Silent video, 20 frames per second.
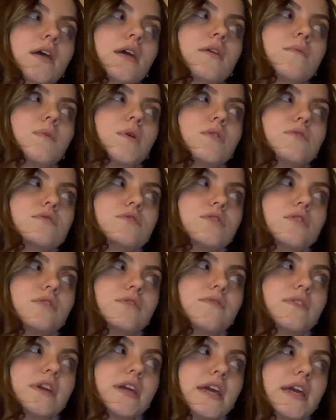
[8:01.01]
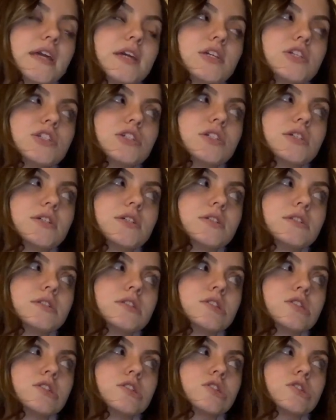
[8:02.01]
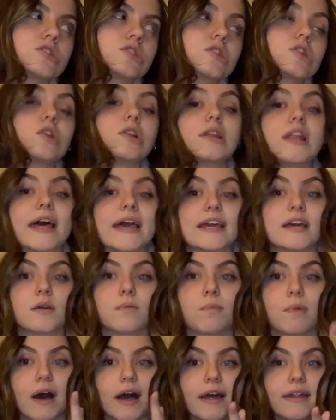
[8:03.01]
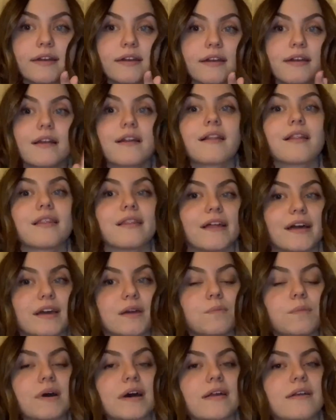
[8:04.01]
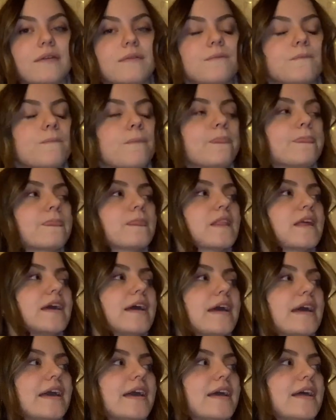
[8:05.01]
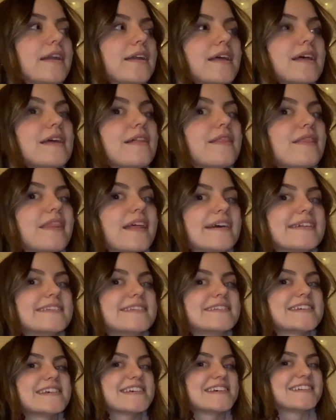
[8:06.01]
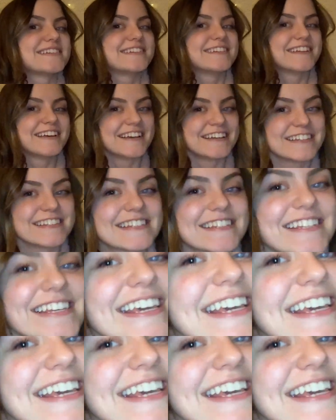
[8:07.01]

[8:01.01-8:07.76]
post notifications, like button, like button, and that's it. See